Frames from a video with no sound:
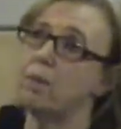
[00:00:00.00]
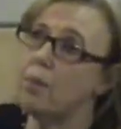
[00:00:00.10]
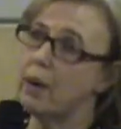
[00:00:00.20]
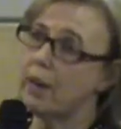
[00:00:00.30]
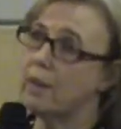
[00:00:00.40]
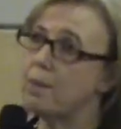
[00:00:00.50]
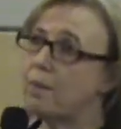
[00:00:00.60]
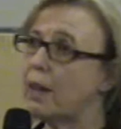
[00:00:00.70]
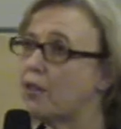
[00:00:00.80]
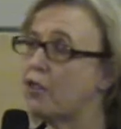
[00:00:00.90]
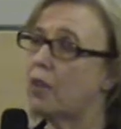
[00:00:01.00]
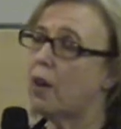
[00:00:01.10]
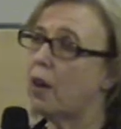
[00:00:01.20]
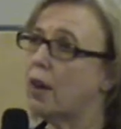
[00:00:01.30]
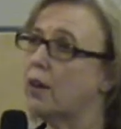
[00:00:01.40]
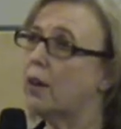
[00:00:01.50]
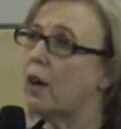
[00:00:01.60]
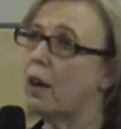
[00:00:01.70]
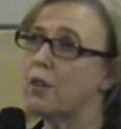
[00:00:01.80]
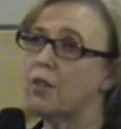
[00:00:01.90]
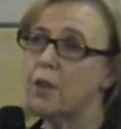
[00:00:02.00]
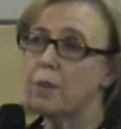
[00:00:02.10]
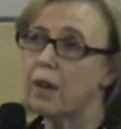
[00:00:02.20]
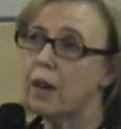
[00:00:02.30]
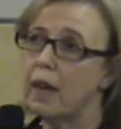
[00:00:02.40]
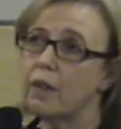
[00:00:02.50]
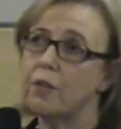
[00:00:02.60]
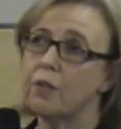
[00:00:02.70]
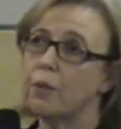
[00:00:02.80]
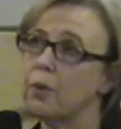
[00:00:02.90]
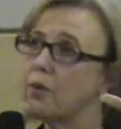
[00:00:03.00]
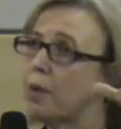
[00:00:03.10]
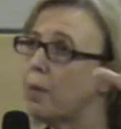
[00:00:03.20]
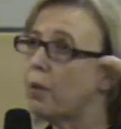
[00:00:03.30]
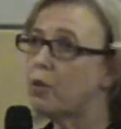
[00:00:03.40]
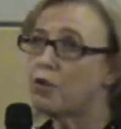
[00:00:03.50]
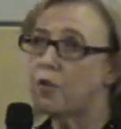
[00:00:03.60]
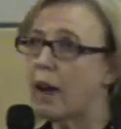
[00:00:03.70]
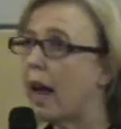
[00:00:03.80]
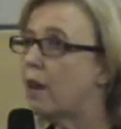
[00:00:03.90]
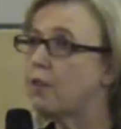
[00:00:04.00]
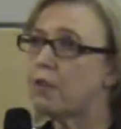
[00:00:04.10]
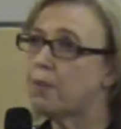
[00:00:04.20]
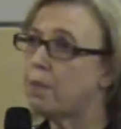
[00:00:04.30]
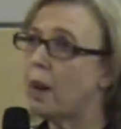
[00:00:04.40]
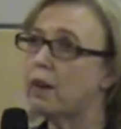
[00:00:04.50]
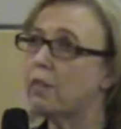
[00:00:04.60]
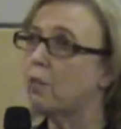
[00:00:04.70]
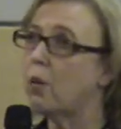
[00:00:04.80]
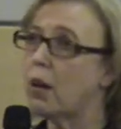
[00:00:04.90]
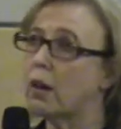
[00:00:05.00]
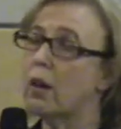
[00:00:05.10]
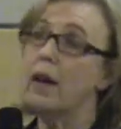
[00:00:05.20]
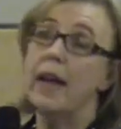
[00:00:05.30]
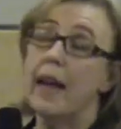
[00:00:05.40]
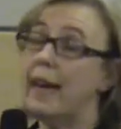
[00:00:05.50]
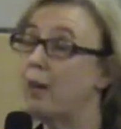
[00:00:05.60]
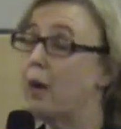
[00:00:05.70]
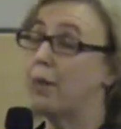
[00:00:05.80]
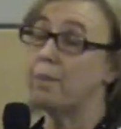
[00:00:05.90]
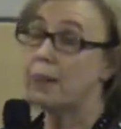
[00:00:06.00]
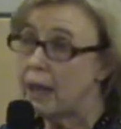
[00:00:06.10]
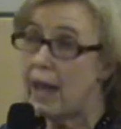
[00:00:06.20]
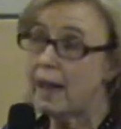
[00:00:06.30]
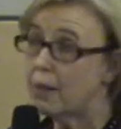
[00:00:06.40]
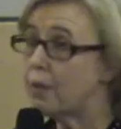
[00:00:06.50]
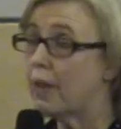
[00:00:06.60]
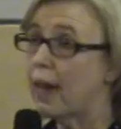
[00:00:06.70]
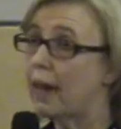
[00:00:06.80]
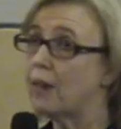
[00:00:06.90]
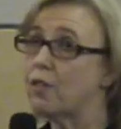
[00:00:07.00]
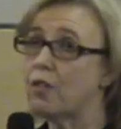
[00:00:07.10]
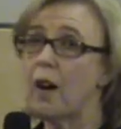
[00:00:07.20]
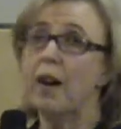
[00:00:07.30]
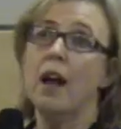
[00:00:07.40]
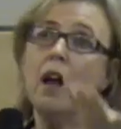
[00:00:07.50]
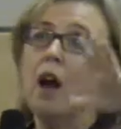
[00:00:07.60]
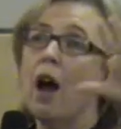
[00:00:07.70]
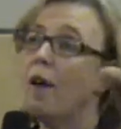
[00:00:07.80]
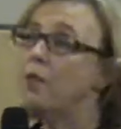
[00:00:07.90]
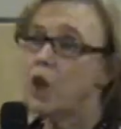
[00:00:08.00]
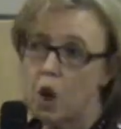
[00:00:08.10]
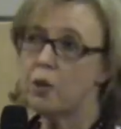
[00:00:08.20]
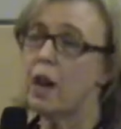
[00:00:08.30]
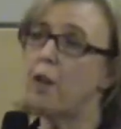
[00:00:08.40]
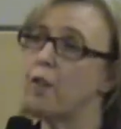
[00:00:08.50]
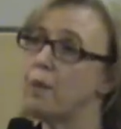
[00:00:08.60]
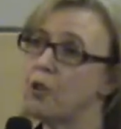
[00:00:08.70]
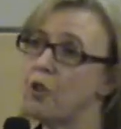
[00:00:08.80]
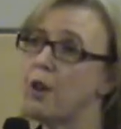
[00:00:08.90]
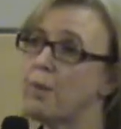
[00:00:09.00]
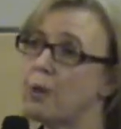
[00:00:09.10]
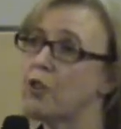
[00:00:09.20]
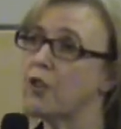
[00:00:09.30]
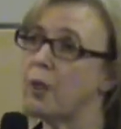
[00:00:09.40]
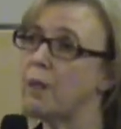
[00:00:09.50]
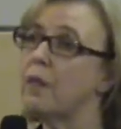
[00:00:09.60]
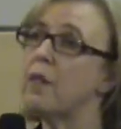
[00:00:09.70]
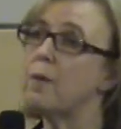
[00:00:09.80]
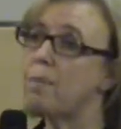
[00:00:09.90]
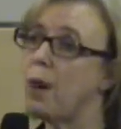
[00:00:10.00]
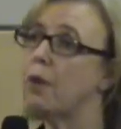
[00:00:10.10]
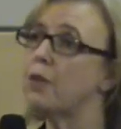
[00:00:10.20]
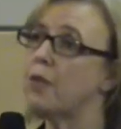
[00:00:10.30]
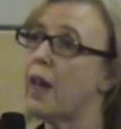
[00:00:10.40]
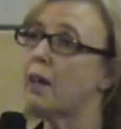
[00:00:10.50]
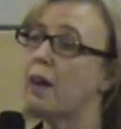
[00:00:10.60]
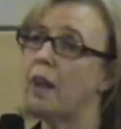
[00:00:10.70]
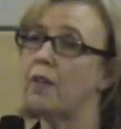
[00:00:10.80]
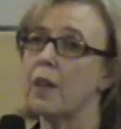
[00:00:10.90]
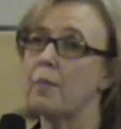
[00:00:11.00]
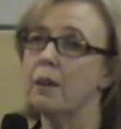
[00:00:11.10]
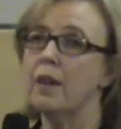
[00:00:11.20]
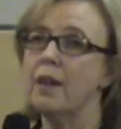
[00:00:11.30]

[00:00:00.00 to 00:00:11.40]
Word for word: then putting the mixture on, on tankers through some of the most hazardous bodies of water anywhere on the planet through the Hecate Strait. I've no doubt the majority of British Columbians oppose that concept.